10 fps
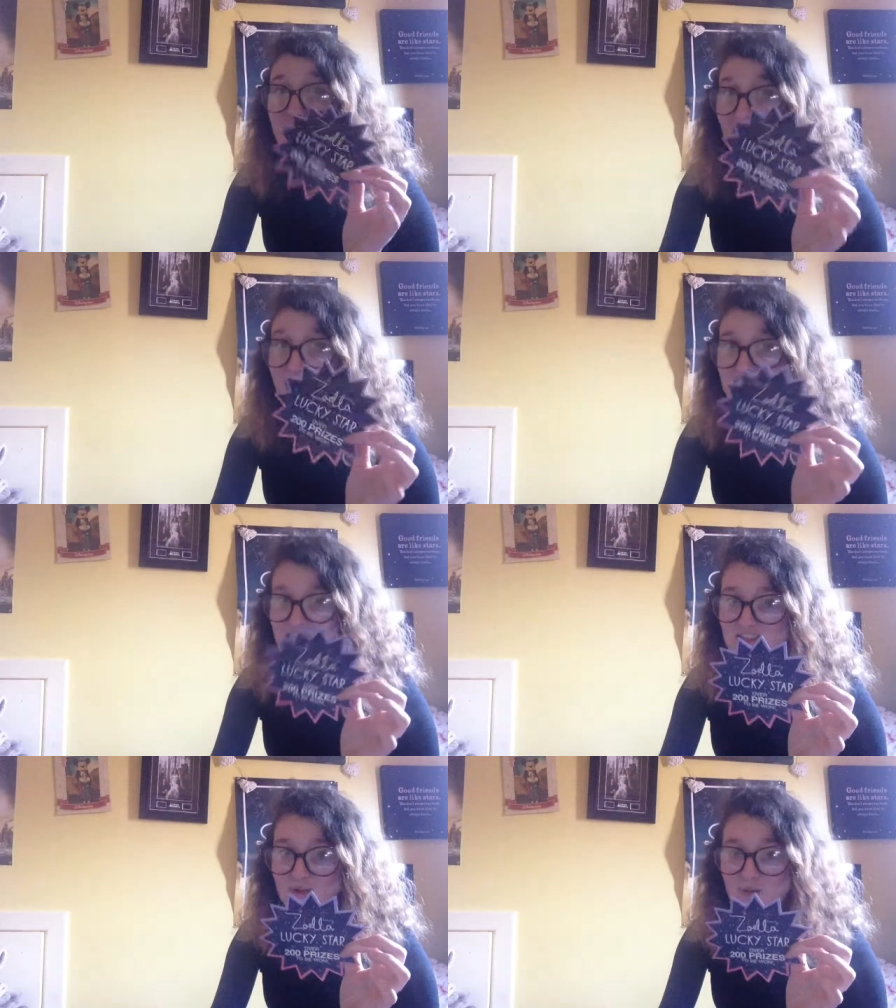
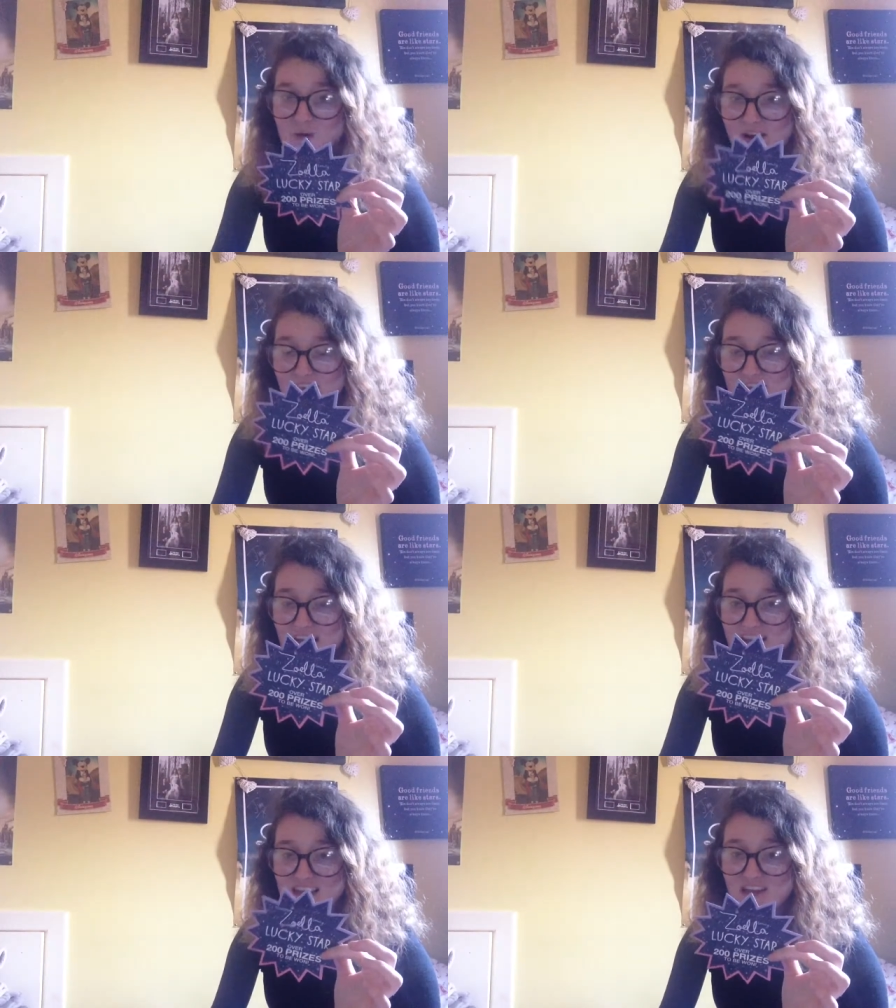prizes to be won in
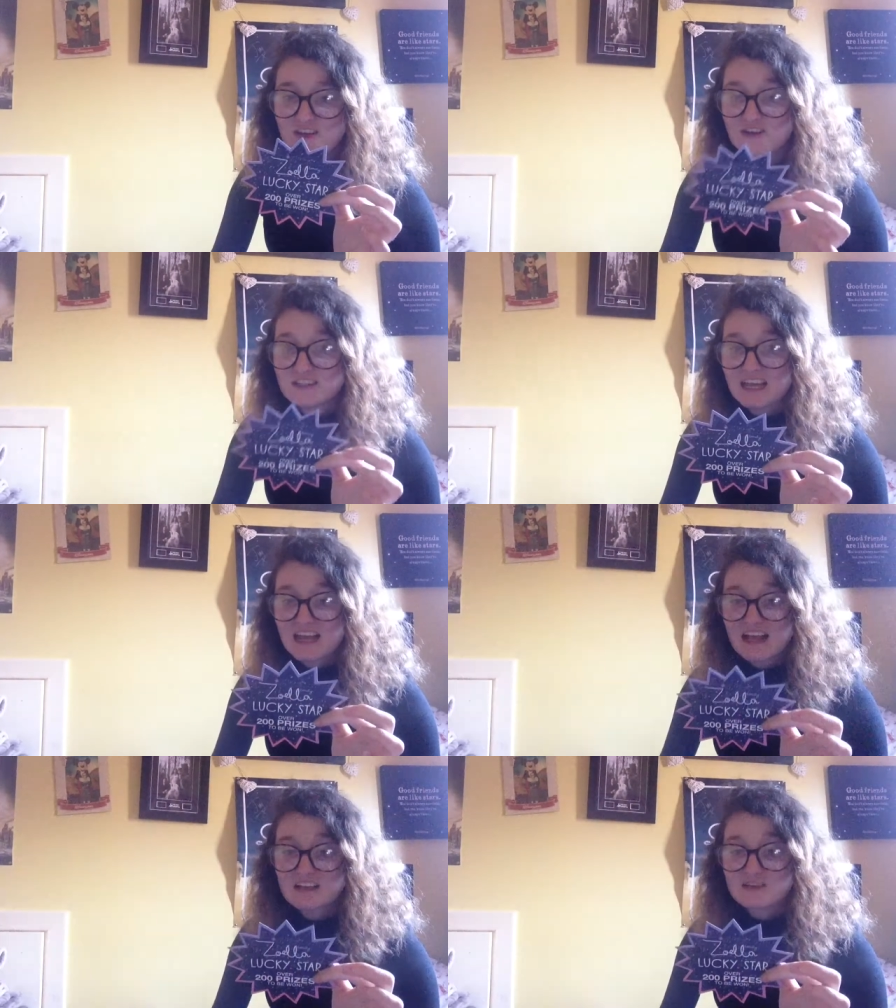this,
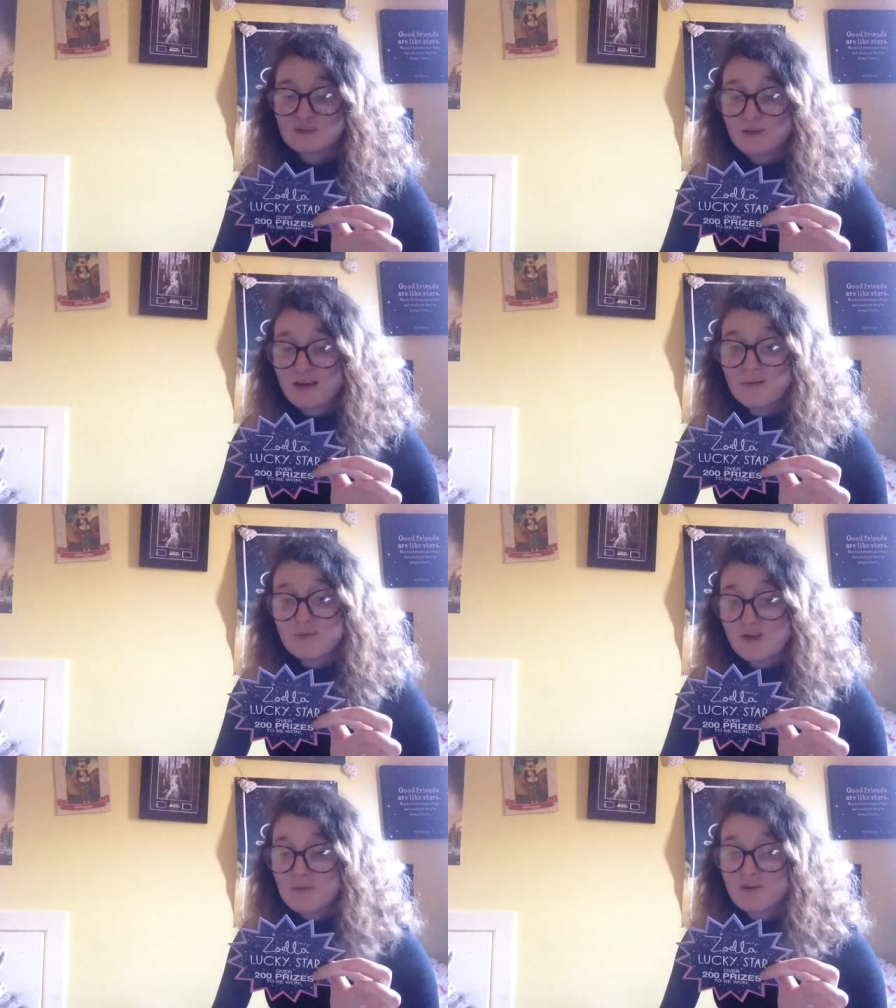including Zoella
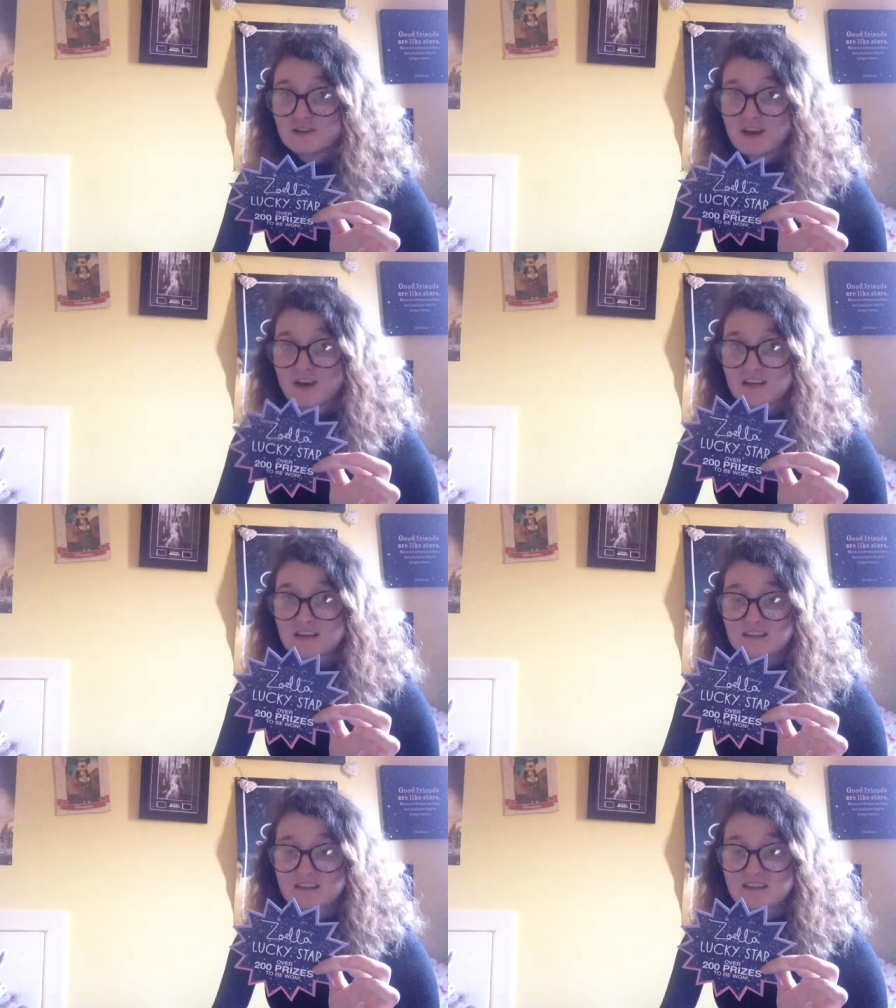beauty
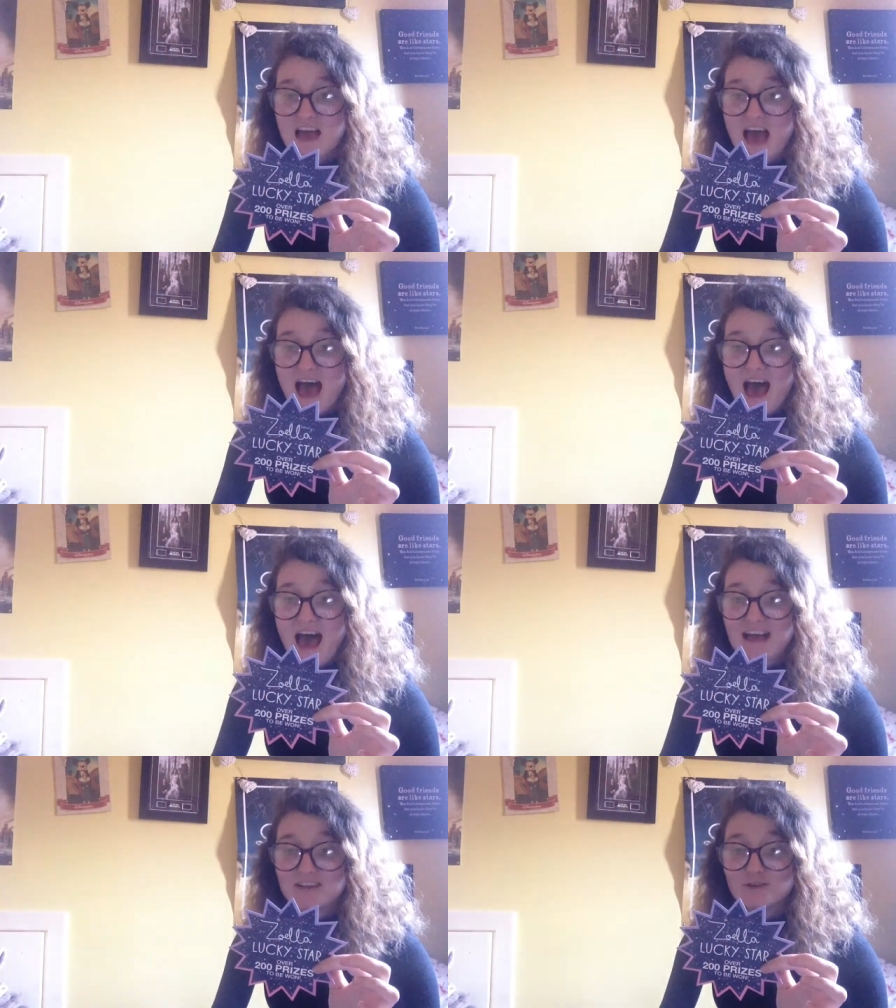products
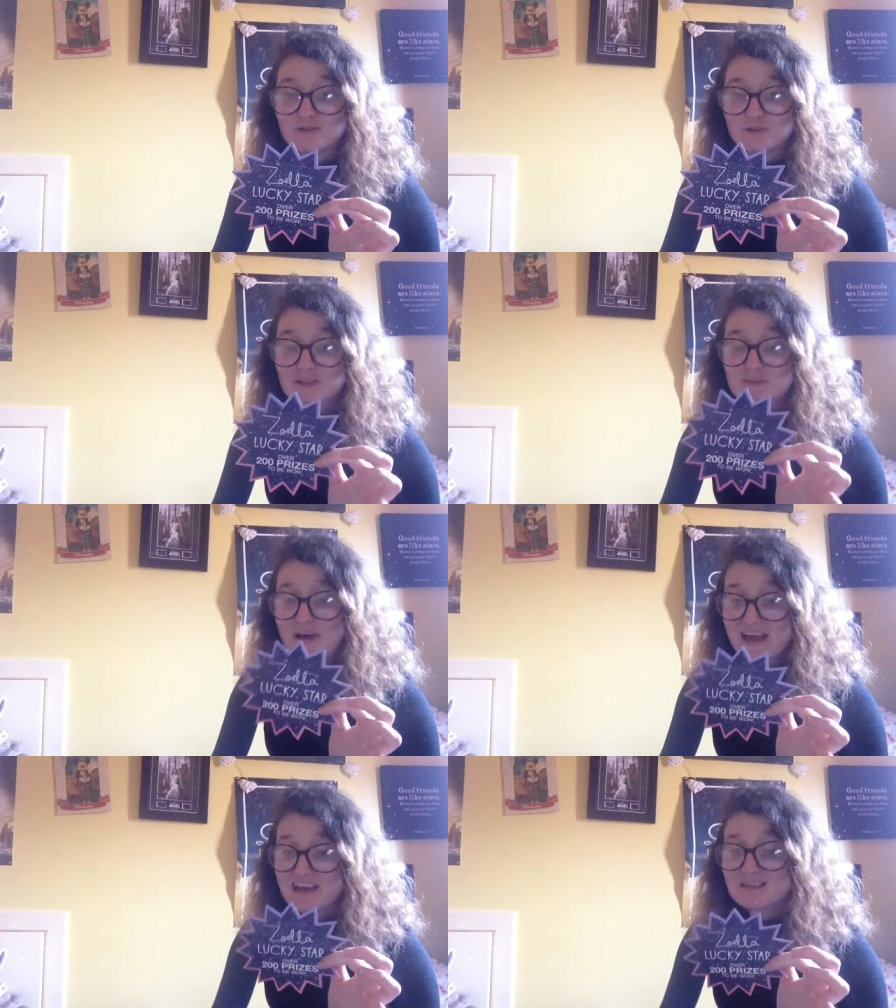and also a
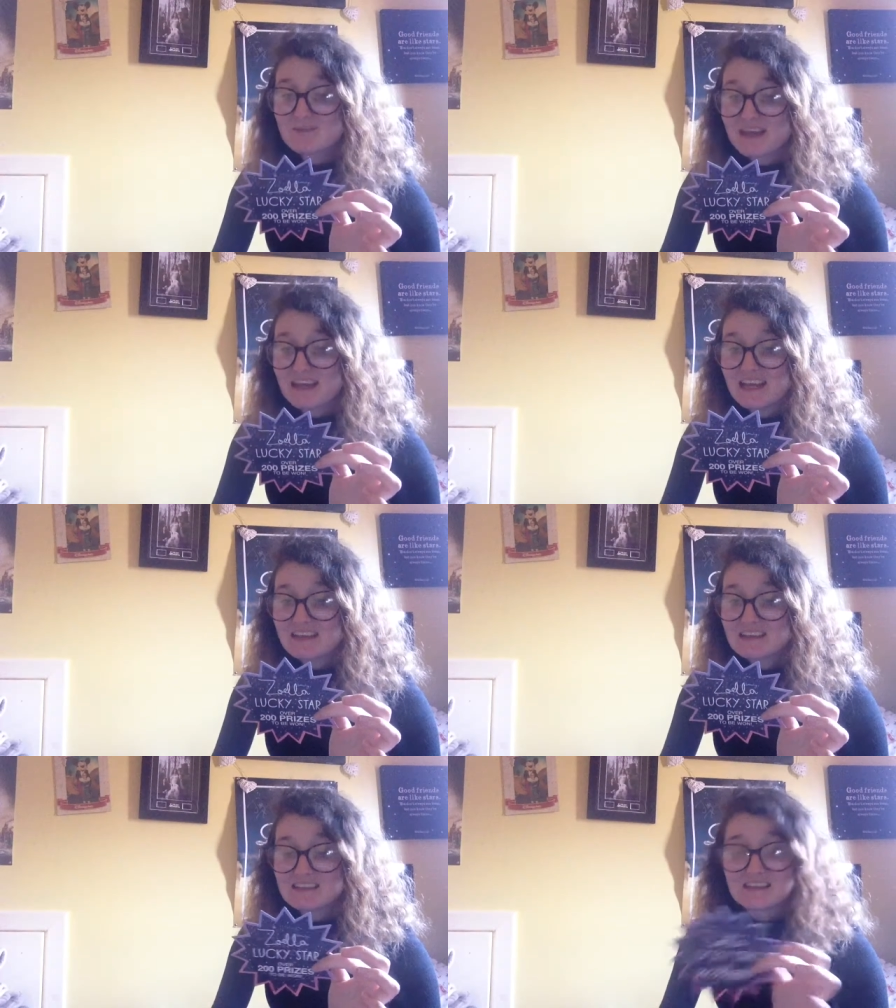spa
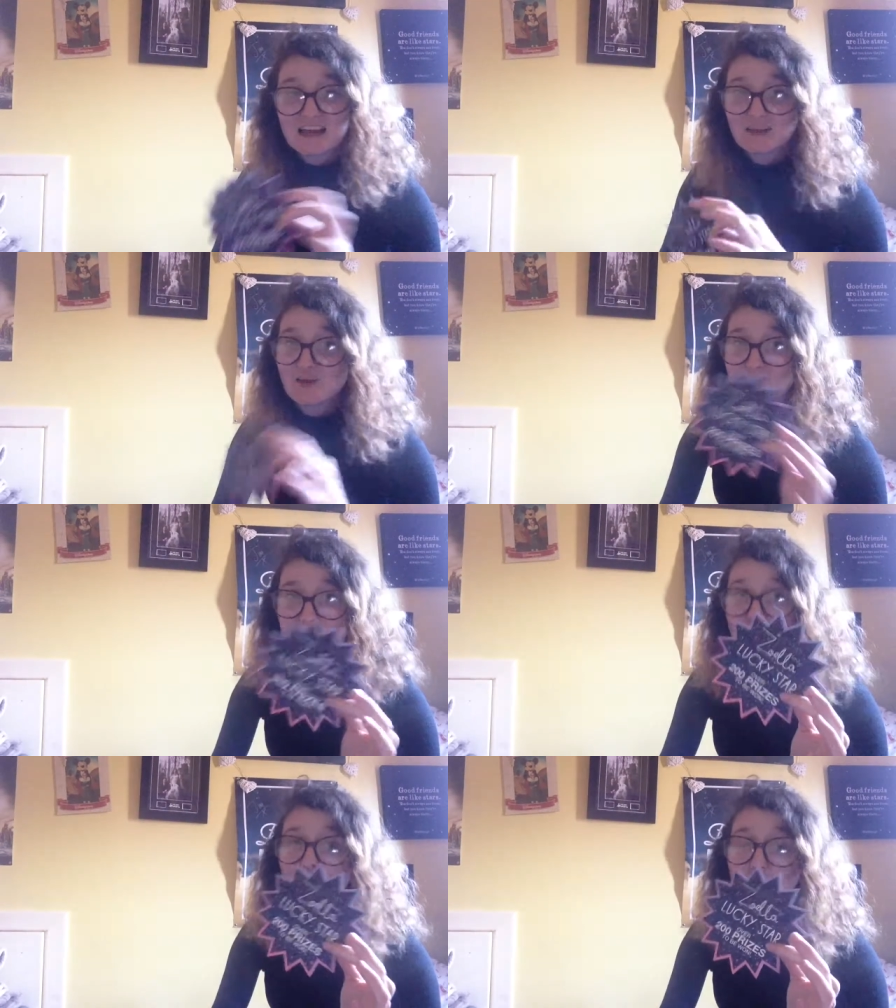experience, and
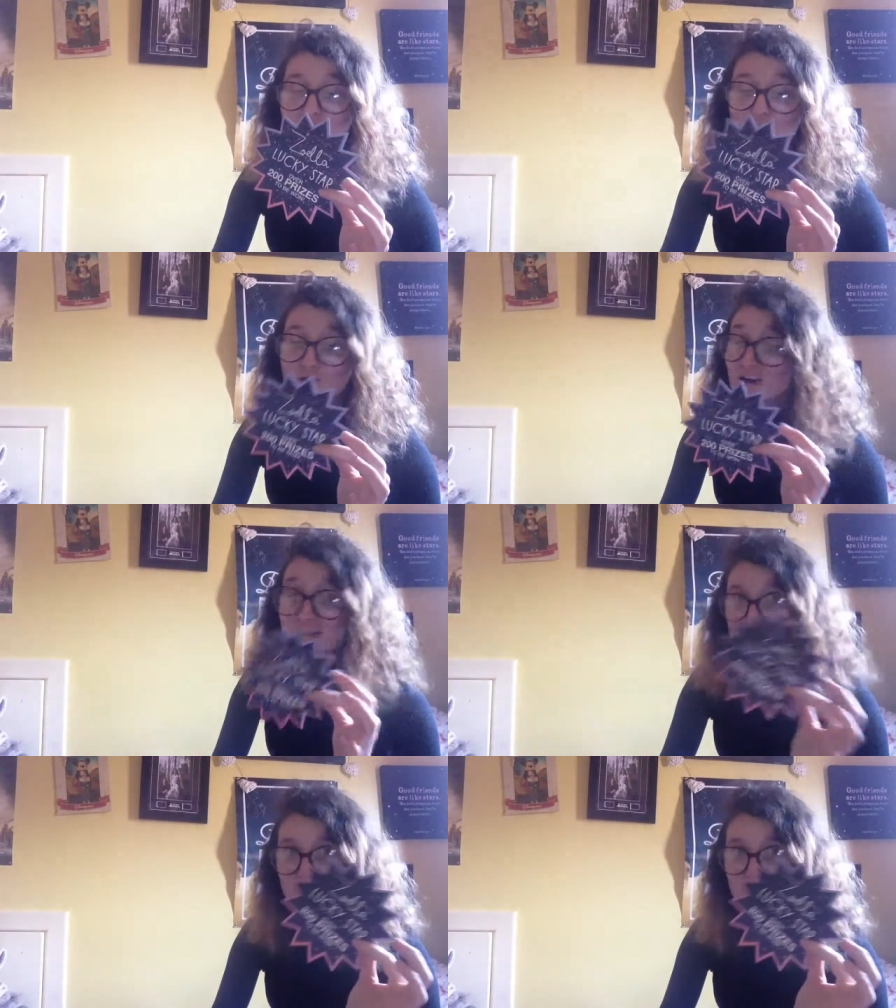obviously loads more because there's